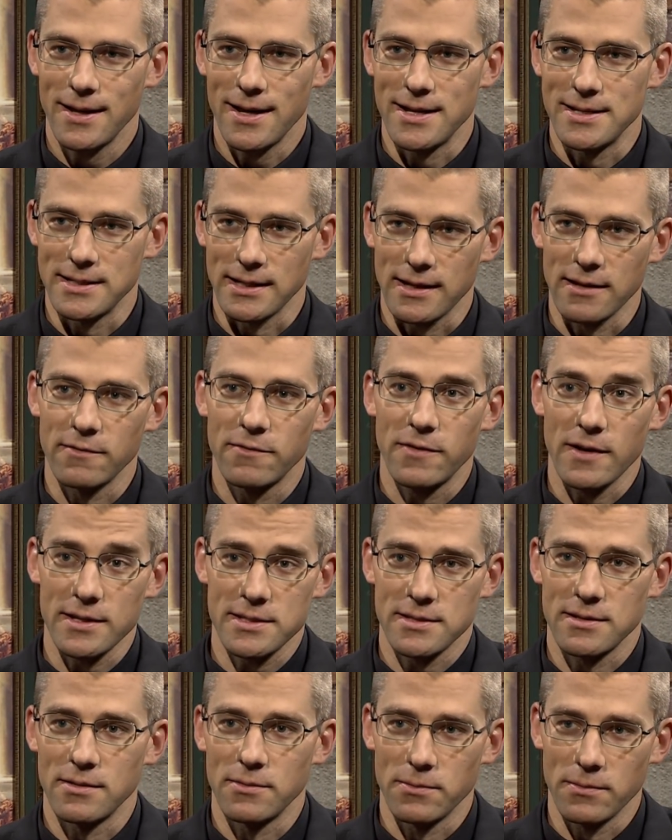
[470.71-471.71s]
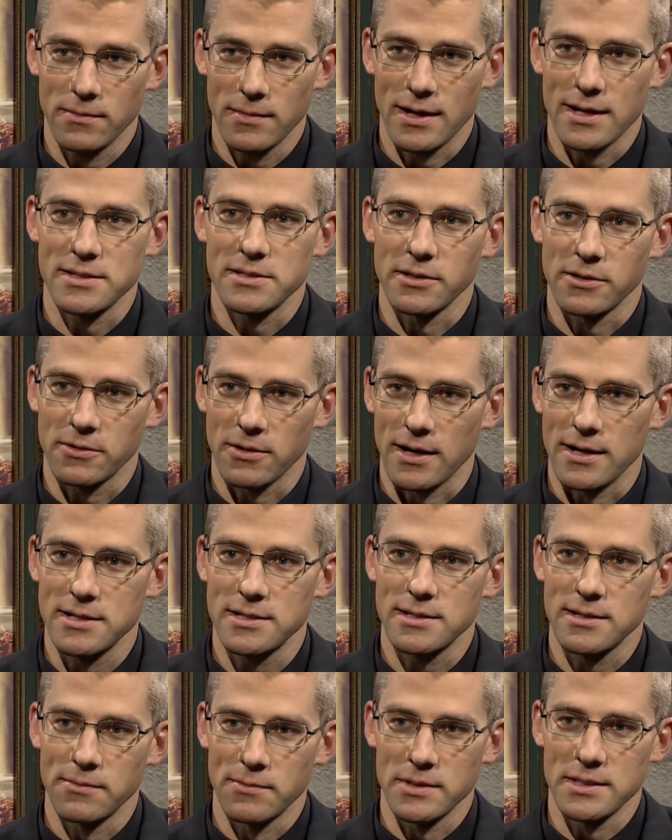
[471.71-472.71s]
and to confess him as the
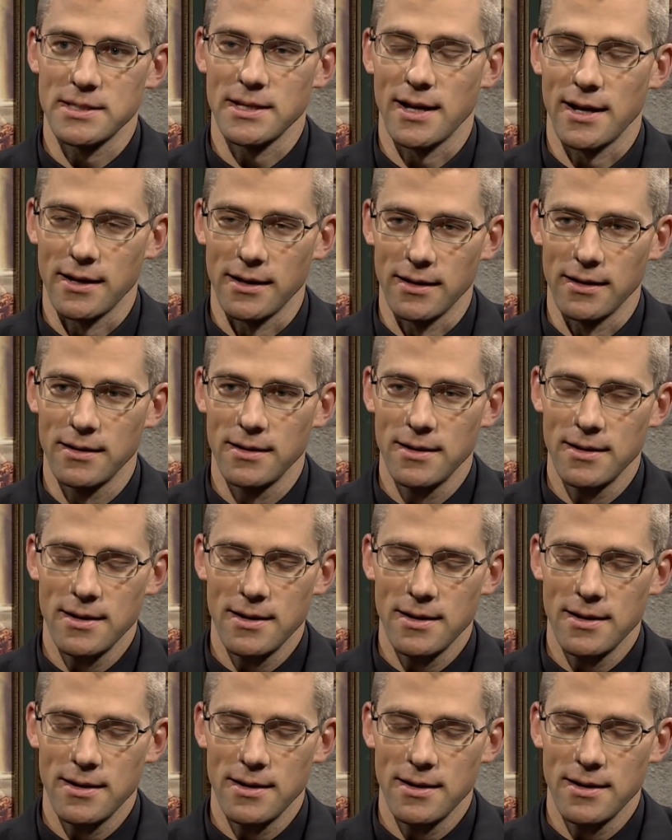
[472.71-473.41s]
Christ and the Messiah.